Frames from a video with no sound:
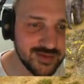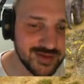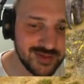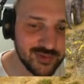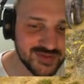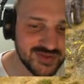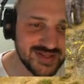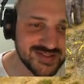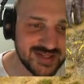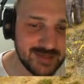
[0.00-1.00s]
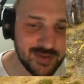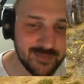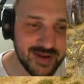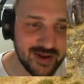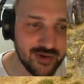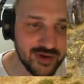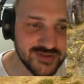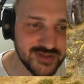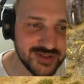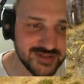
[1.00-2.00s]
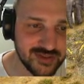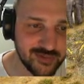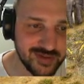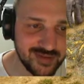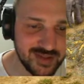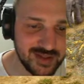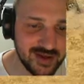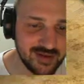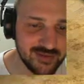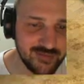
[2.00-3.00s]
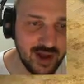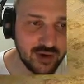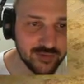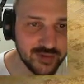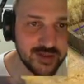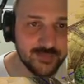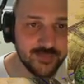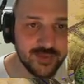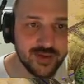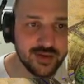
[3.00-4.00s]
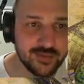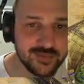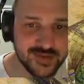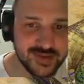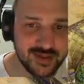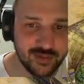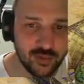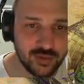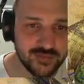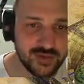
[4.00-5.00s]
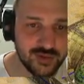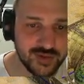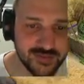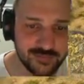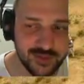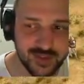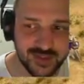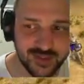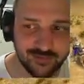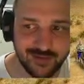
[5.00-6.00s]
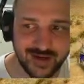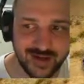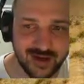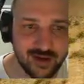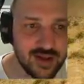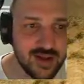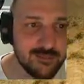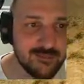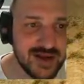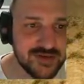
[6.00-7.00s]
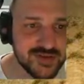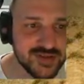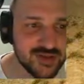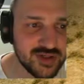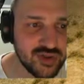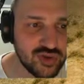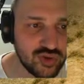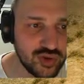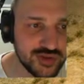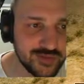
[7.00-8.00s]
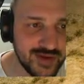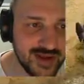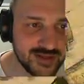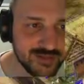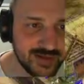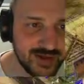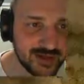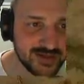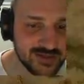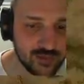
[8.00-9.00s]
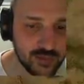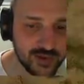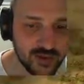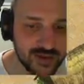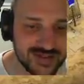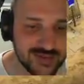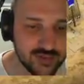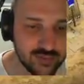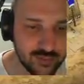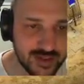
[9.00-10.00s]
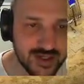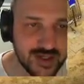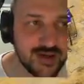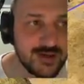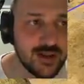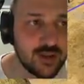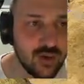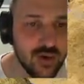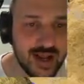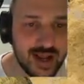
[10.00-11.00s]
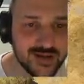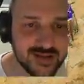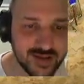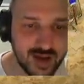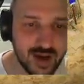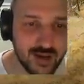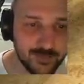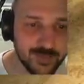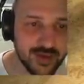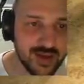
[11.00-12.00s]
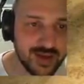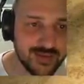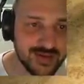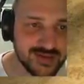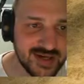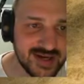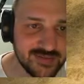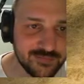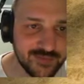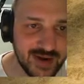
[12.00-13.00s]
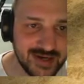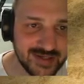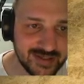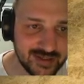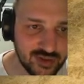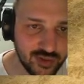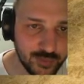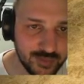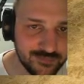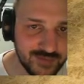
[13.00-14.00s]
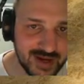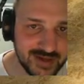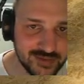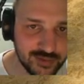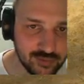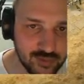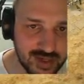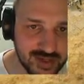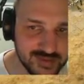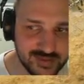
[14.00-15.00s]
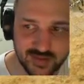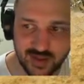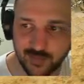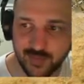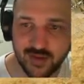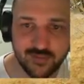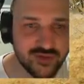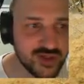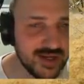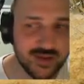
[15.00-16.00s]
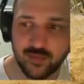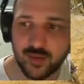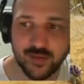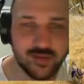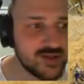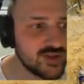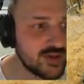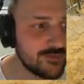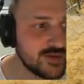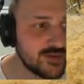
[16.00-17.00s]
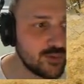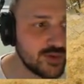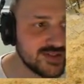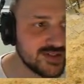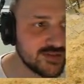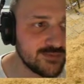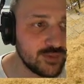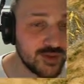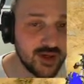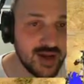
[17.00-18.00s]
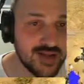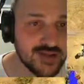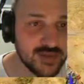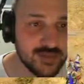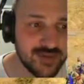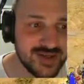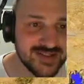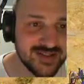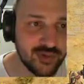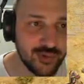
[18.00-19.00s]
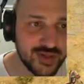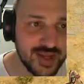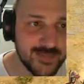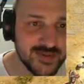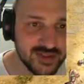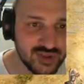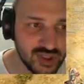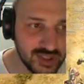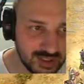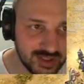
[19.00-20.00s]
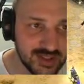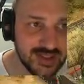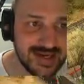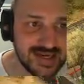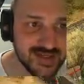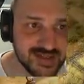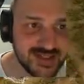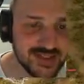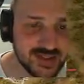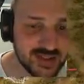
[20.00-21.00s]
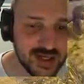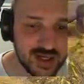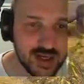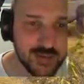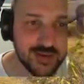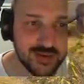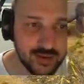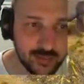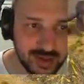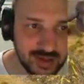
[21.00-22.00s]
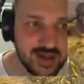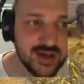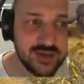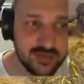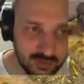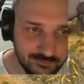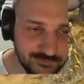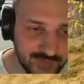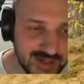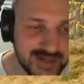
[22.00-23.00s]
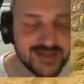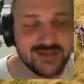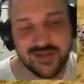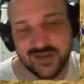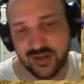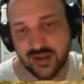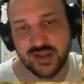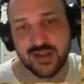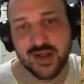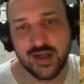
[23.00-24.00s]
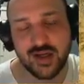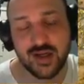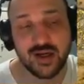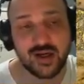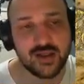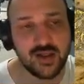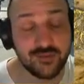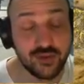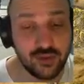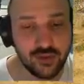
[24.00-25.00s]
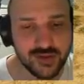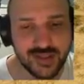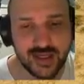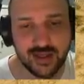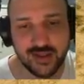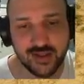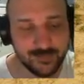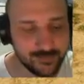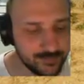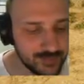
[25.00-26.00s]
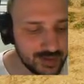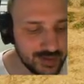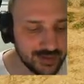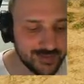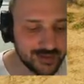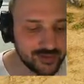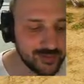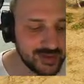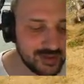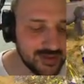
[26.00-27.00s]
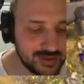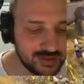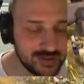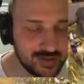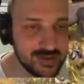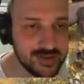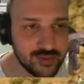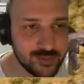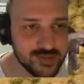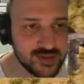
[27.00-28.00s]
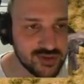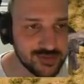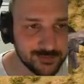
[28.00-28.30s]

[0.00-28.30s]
And he also needs to keep pumping out Hersir to deal with the, uh, the Valkyrie. We're seeing all of the units flooding in right now. Matrius has got a huge advantage right now because he's already got his three longhouses up. And these guys are fighting here. You don't want to fight until your longhouses is up. Check out the population difference, 46 to 49. Swiss Boy is in an okay position here. He just needs to calm a little bit, not fight until he's got uh, enough units out, and and then he'll be in a in a good position.